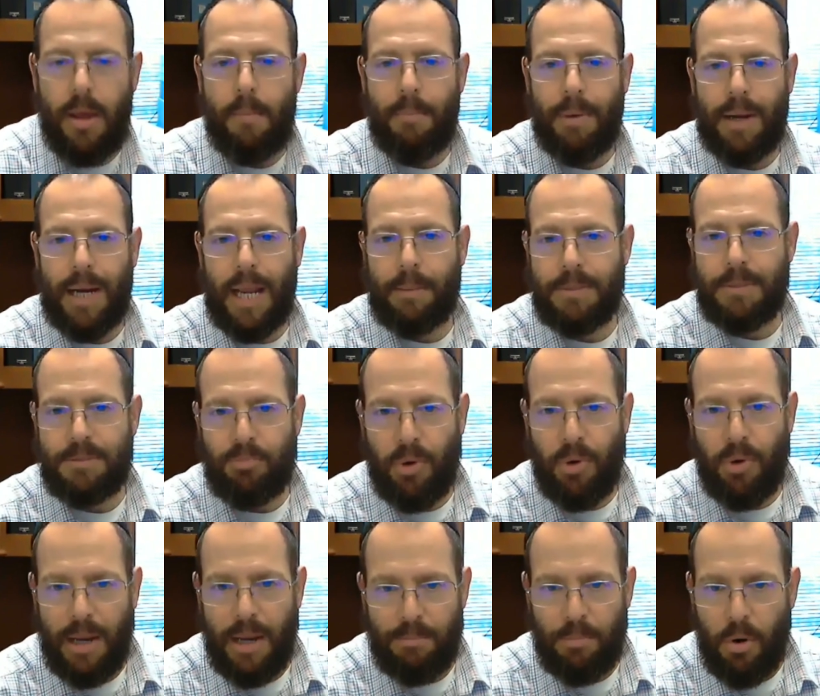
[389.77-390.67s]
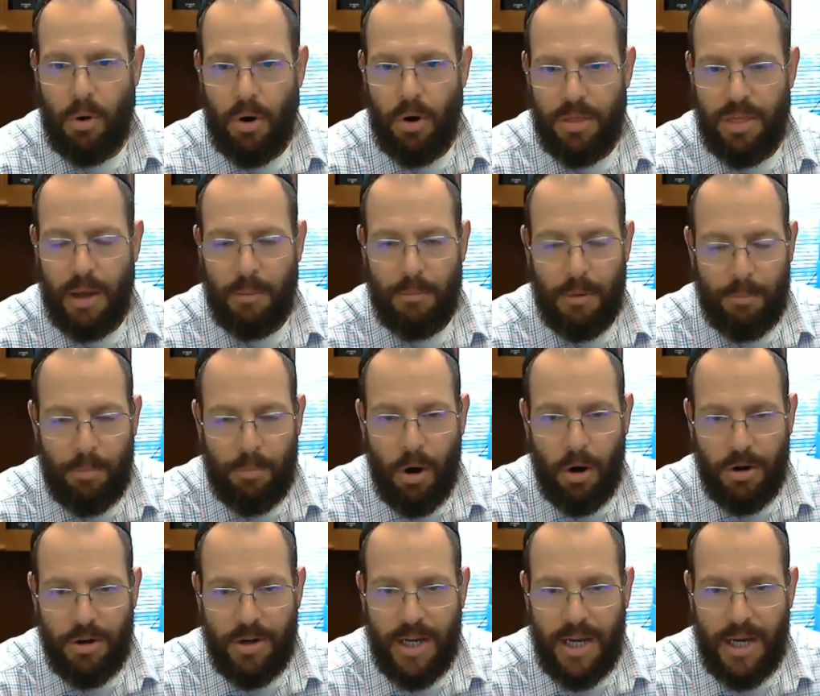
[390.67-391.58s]
My name is Brad Barth. I'm a
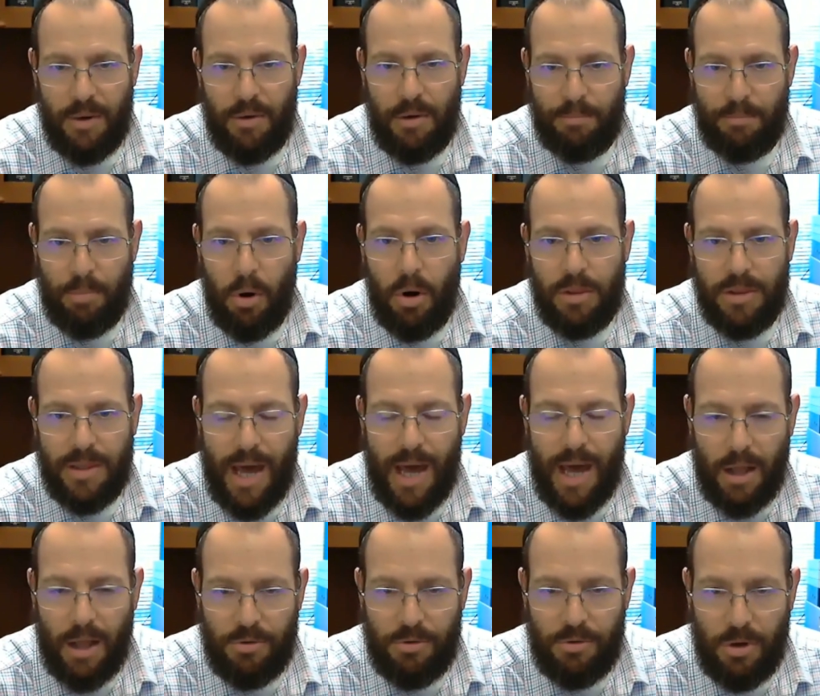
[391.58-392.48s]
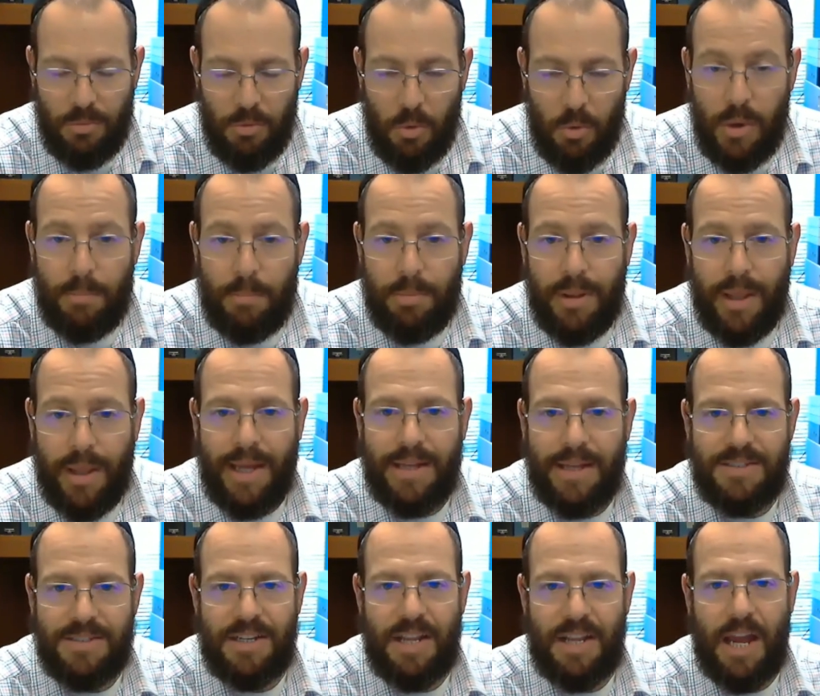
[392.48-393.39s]
partner here at Barth Calderon, where we
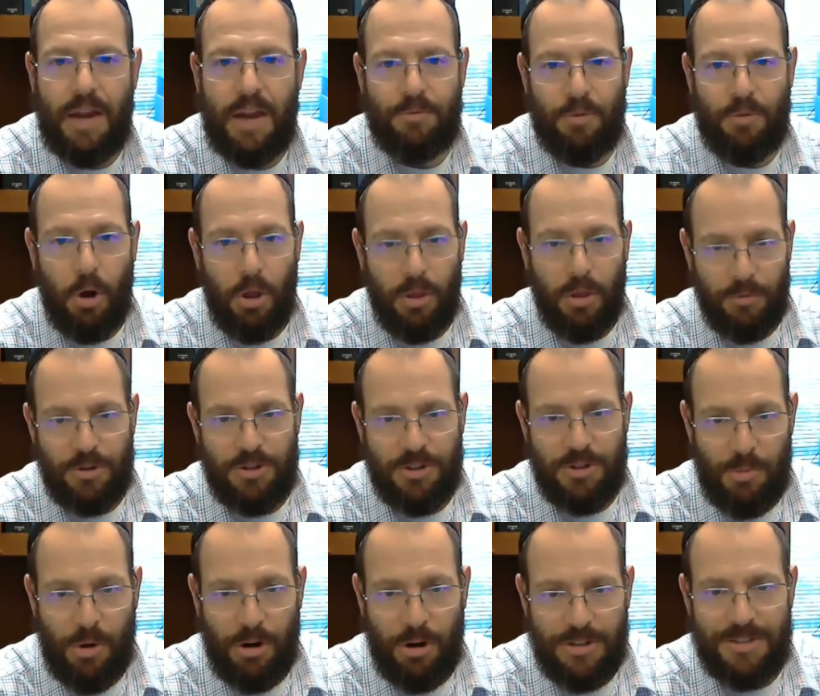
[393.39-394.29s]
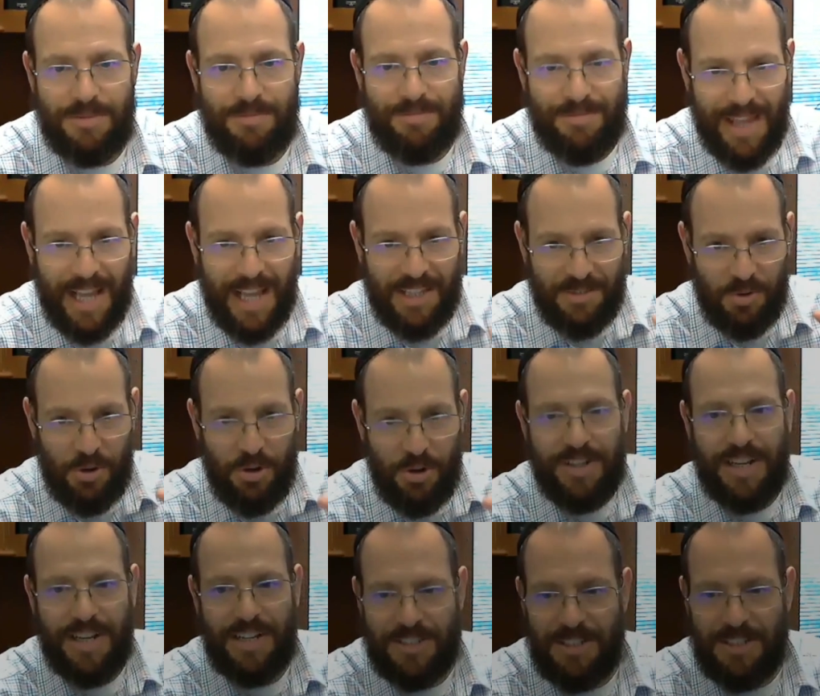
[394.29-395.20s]
plan today for all of your tomorrows. Thanks for your
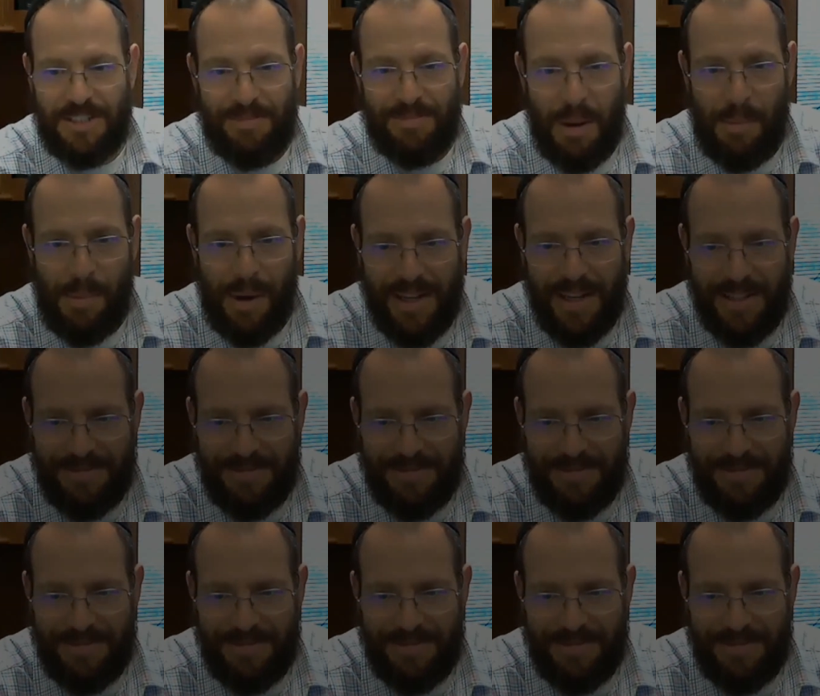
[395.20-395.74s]
attention. Bye-bye.